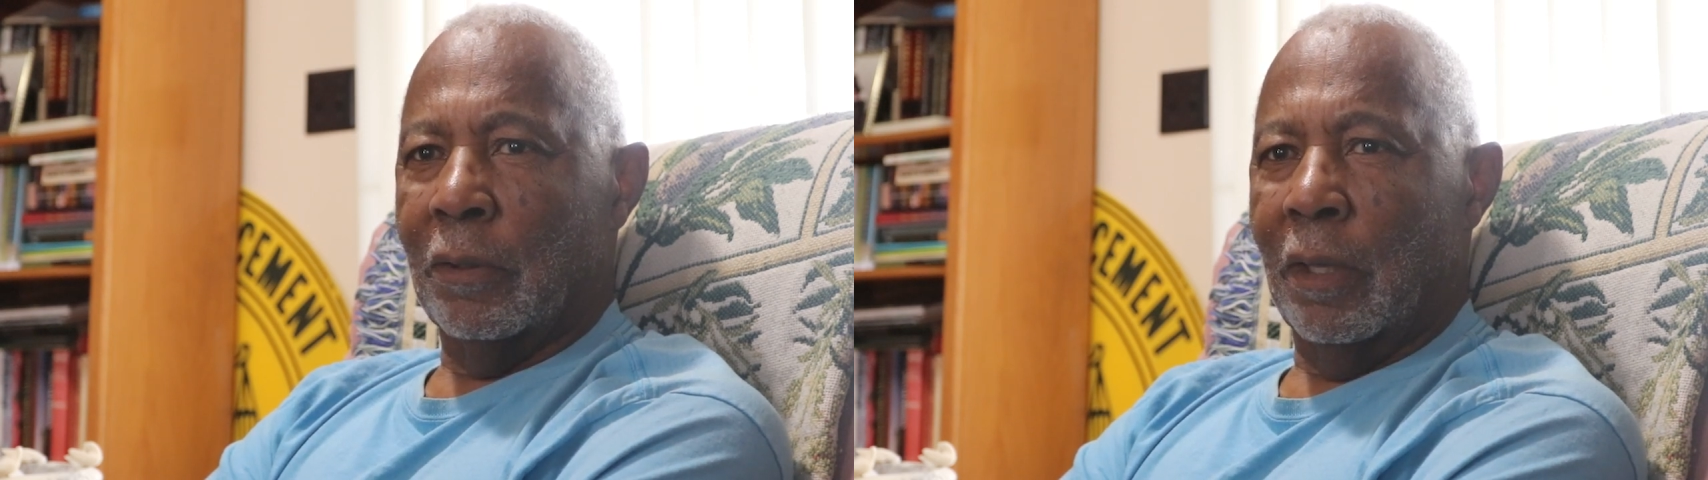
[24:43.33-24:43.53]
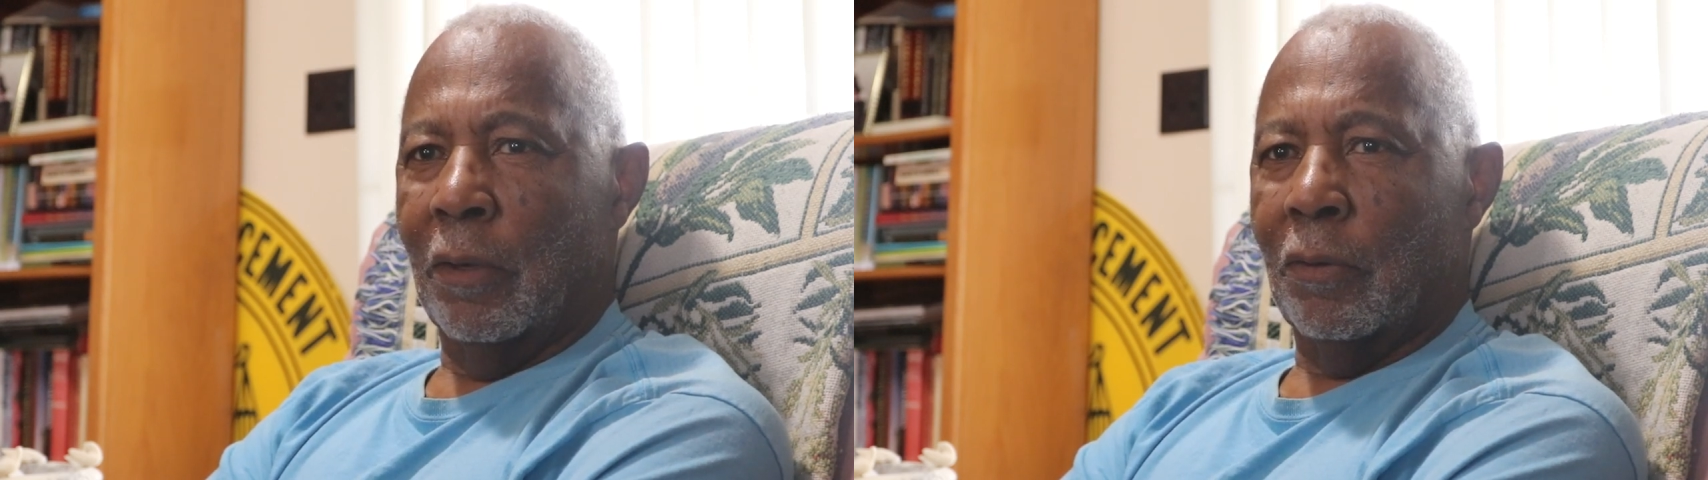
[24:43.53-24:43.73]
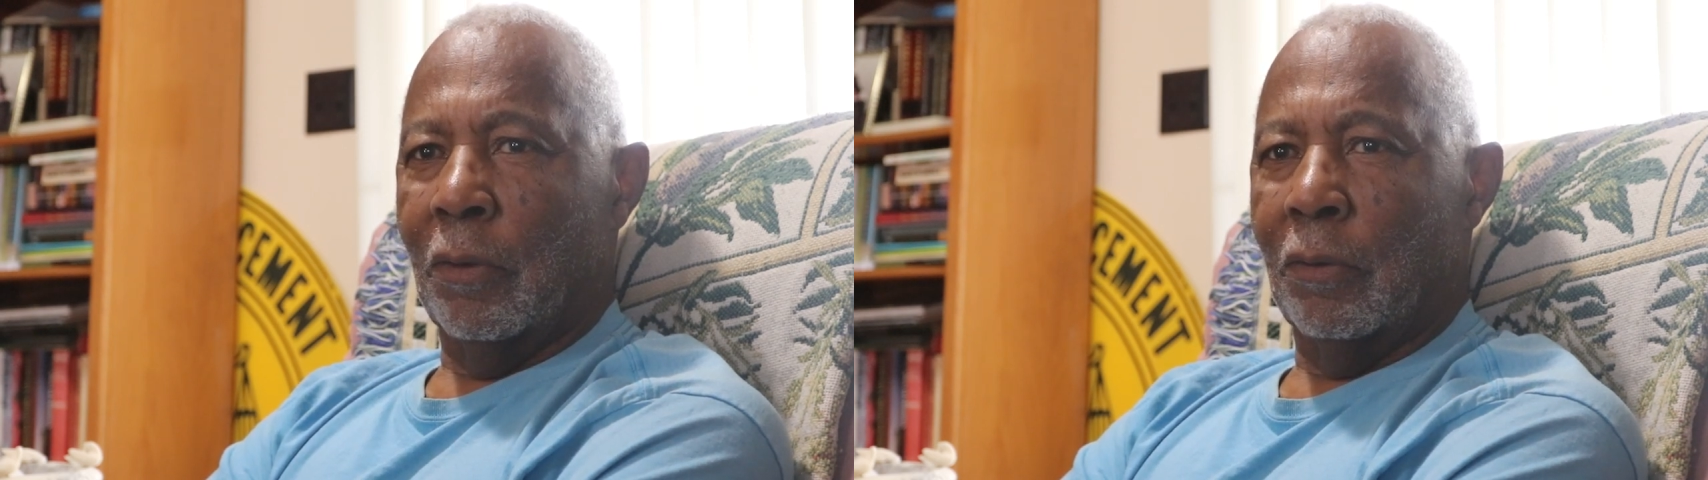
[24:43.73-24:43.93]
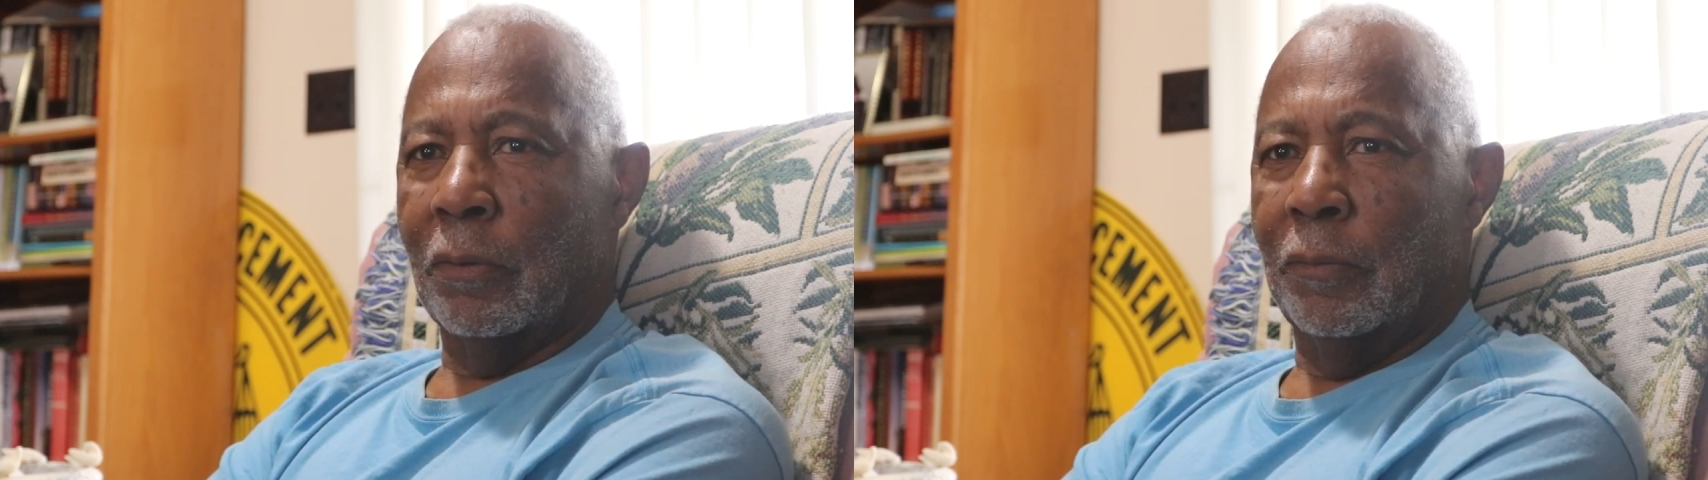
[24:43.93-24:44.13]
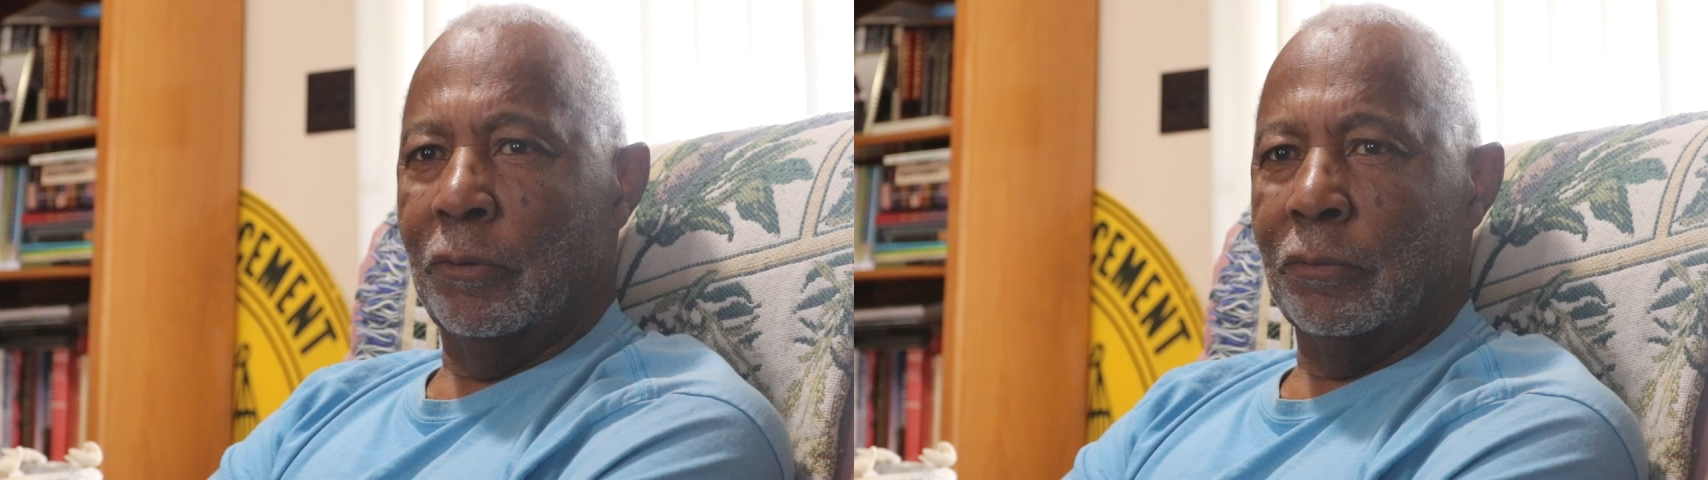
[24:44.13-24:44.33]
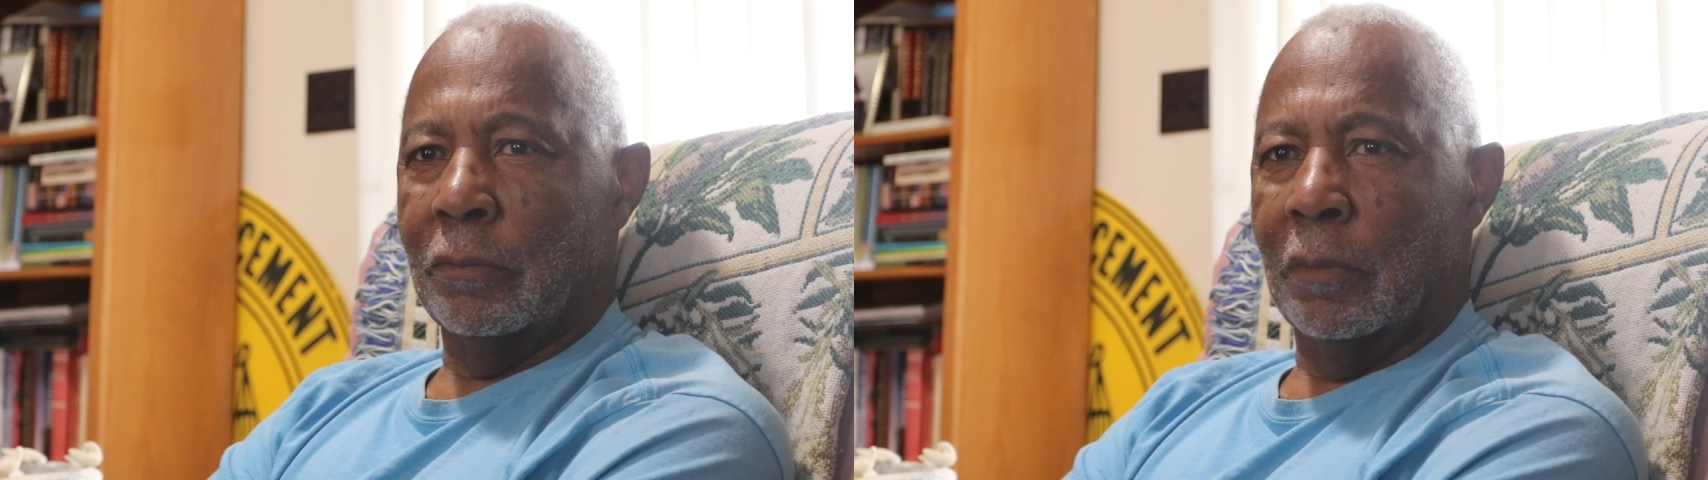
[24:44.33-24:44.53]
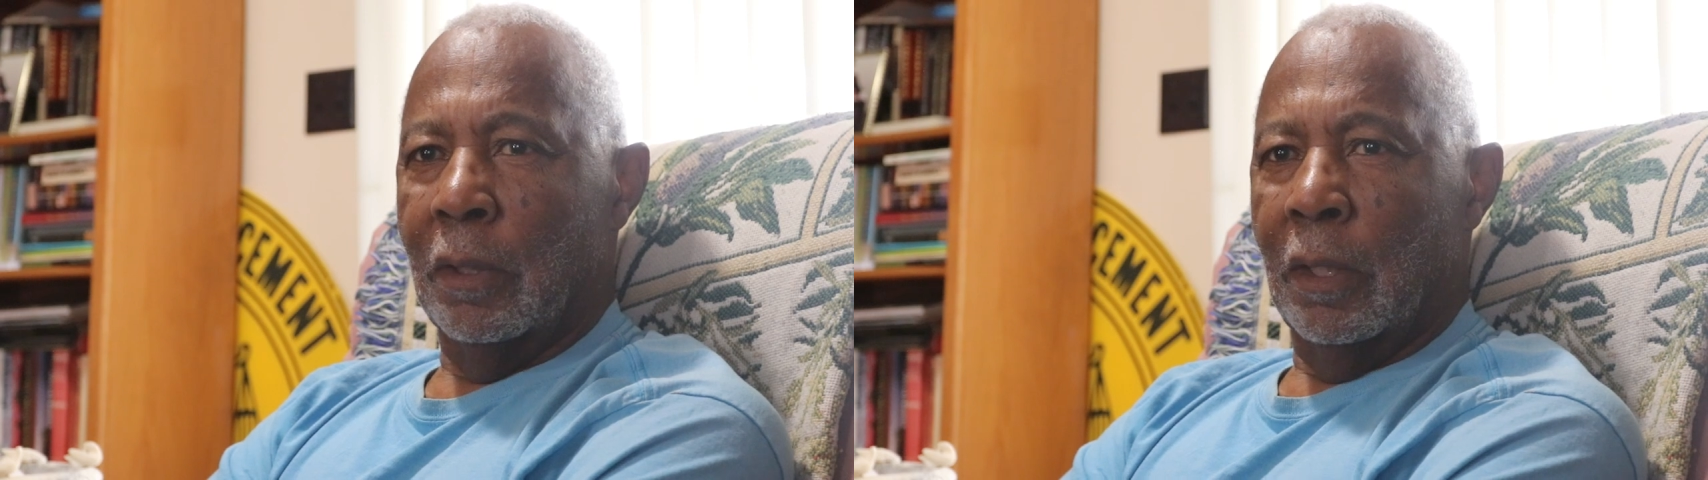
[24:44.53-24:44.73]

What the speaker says: of town called the Boone,